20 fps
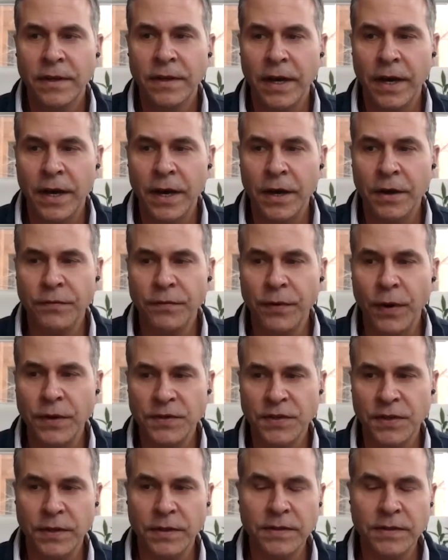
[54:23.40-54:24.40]
uh,
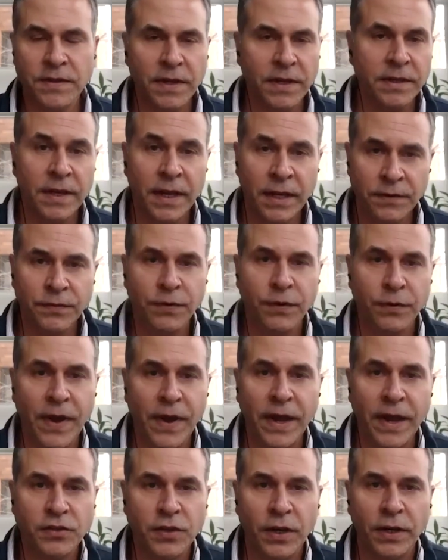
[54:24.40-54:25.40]
falsehoods yeah, and, yeah. and for
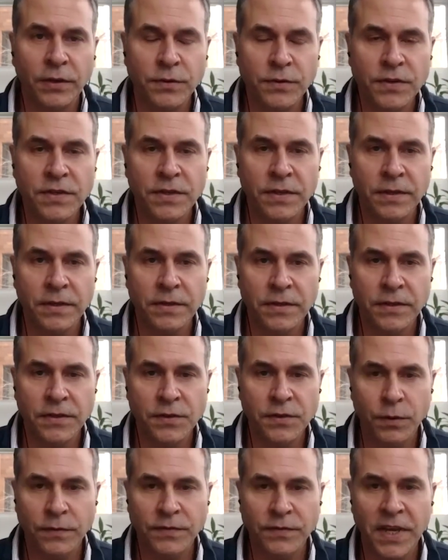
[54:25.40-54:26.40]
fact checkers to, to
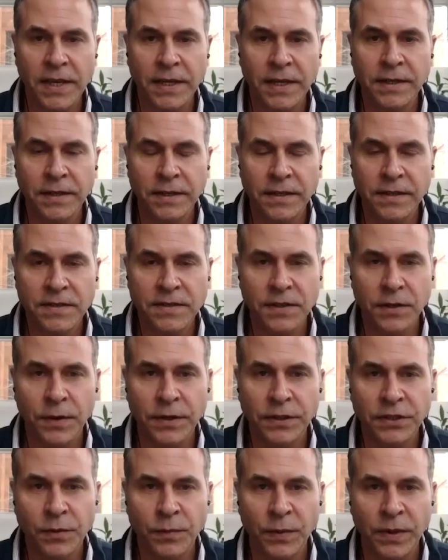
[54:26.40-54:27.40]
sort of take into
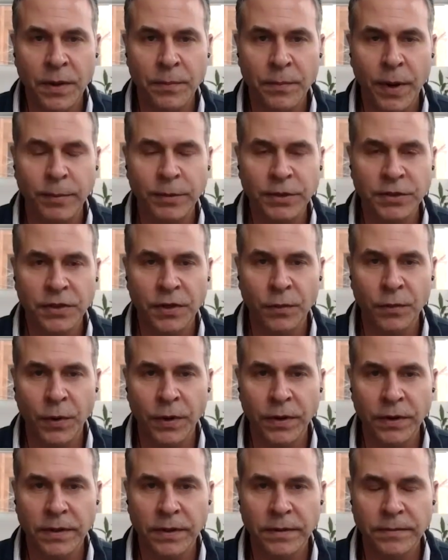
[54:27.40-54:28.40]
consideration when they publish their
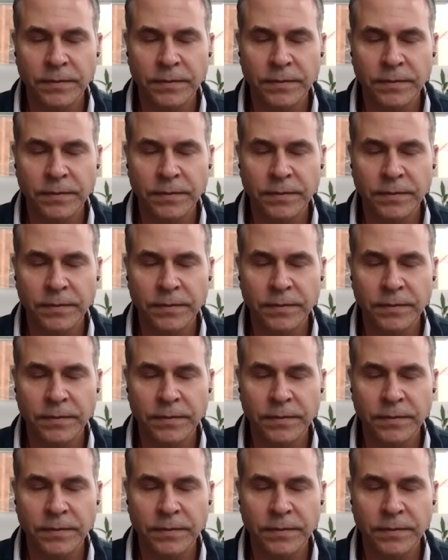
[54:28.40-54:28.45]
work?